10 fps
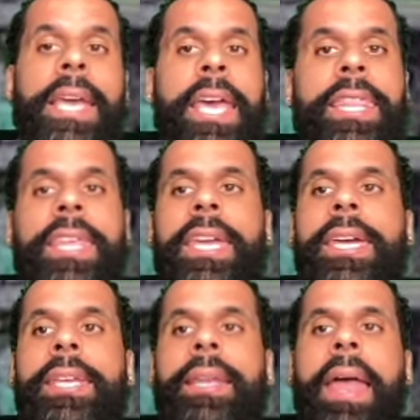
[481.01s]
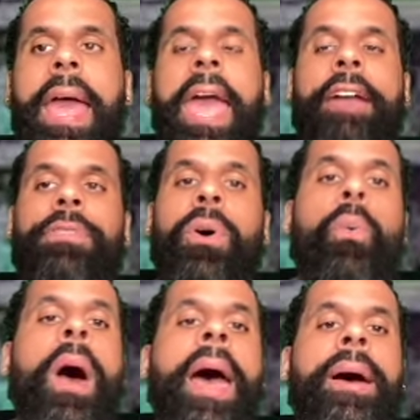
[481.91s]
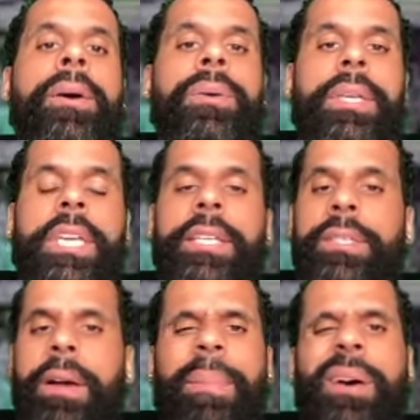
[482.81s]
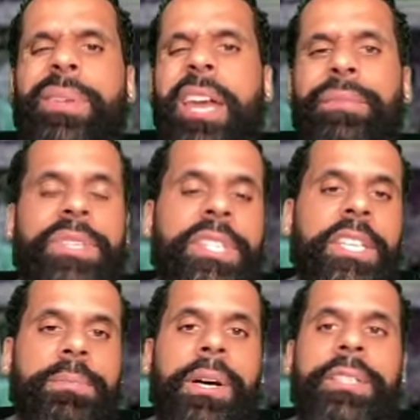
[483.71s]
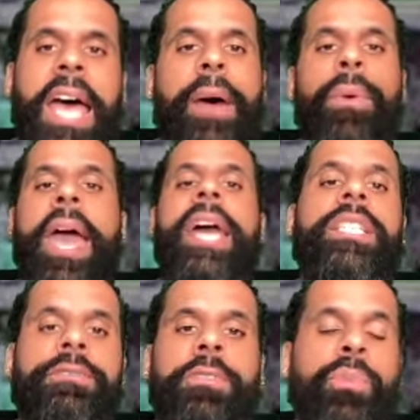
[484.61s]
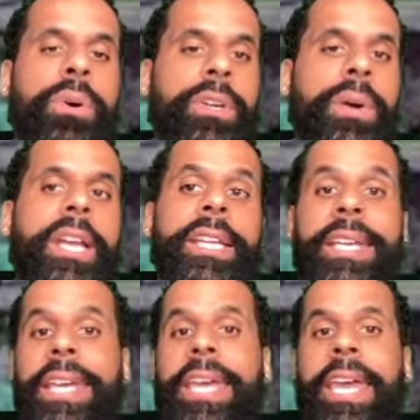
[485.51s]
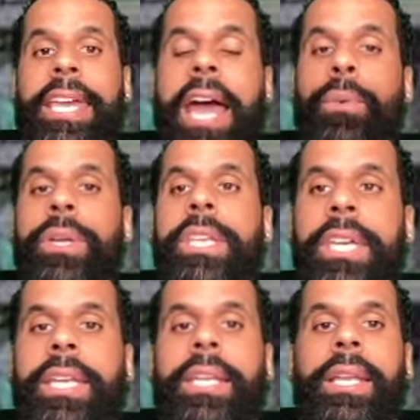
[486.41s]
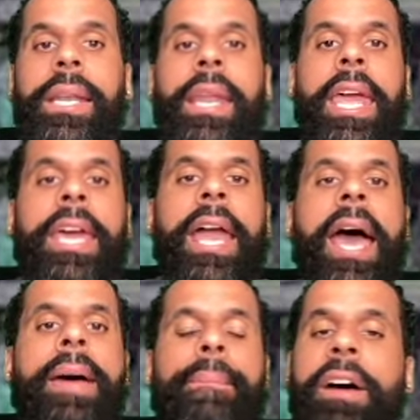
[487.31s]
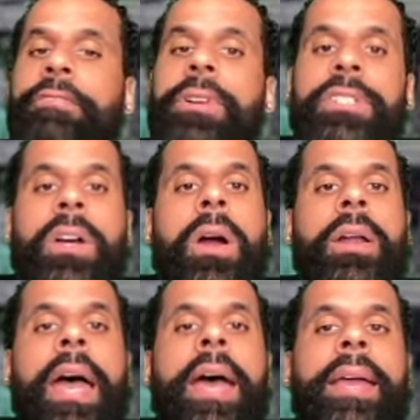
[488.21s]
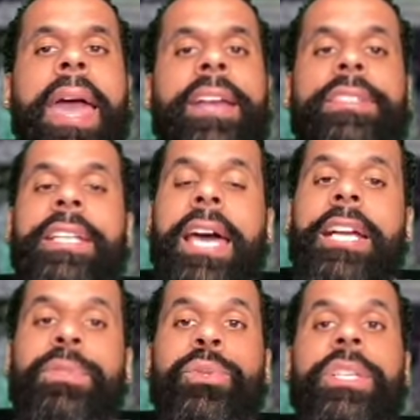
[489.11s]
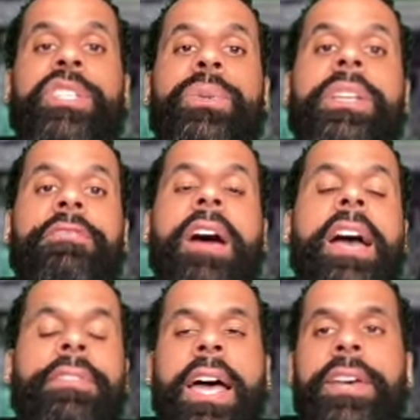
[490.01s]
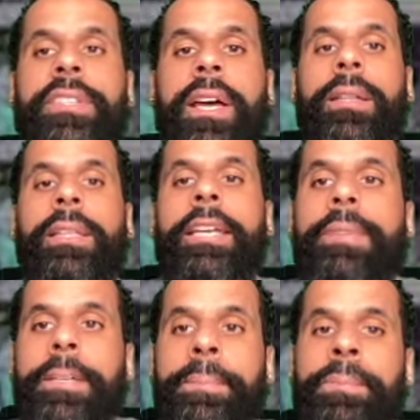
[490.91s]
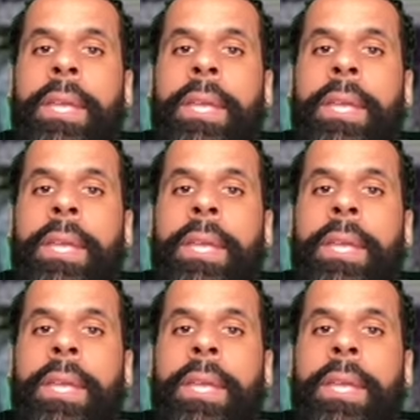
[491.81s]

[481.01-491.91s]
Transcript: And then after a while, each about every 6 months, I would ask for more credit and I would get it. And my first card, I actually got up to a $25,000 limit.